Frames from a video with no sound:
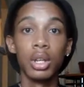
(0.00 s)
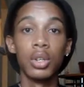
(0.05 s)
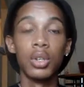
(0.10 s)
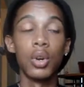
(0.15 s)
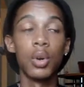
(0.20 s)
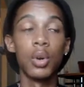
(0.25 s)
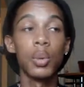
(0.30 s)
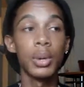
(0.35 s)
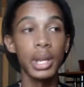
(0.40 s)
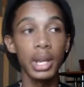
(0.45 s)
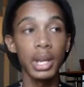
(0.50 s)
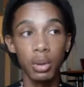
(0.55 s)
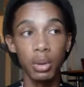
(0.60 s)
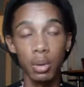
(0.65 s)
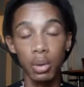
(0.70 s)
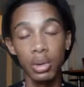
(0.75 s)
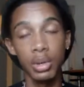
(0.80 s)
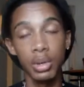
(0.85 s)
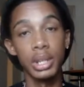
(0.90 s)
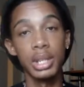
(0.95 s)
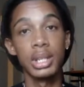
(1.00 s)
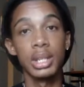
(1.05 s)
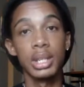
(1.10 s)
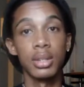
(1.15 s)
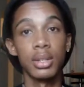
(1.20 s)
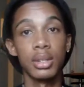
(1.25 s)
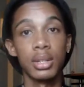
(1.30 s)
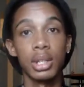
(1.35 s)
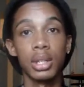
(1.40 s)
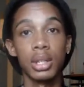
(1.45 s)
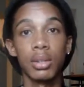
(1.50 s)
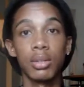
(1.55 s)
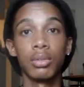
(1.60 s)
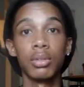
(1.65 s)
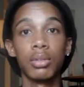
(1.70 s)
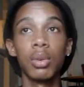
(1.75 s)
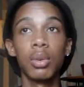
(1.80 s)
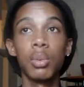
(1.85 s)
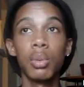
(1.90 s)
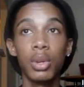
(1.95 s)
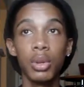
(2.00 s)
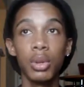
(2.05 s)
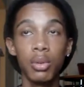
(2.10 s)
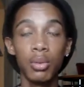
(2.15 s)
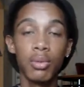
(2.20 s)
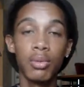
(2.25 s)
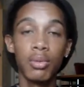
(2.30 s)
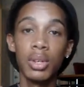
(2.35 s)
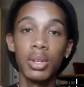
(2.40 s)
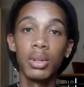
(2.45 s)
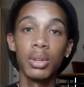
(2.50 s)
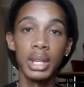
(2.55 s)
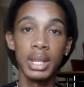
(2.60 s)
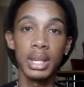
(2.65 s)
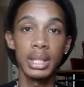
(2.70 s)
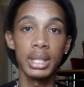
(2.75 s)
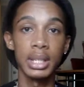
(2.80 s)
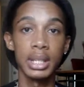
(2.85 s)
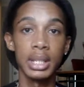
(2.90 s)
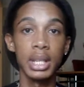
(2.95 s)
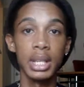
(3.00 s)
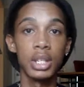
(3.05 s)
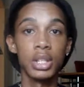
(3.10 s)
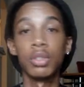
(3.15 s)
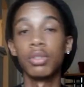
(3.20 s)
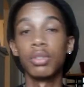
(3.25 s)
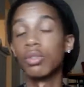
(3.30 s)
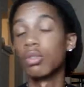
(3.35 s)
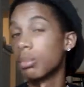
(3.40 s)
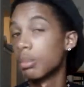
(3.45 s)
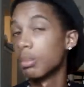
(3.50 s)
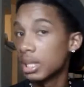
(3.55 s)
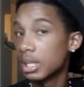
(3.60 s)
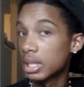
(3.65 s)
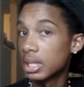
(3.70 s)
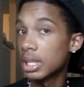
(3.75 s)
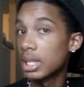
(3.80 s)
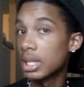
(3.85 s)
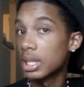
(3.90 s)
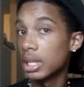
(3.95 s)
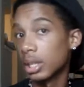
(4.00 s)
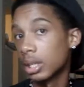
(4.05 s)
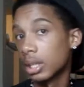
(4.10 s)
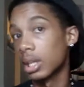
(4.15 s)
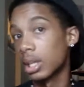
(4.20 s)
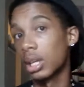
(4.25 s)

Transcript: Know where that core is in yourself. Know where you feel that sensation. For me, it's here.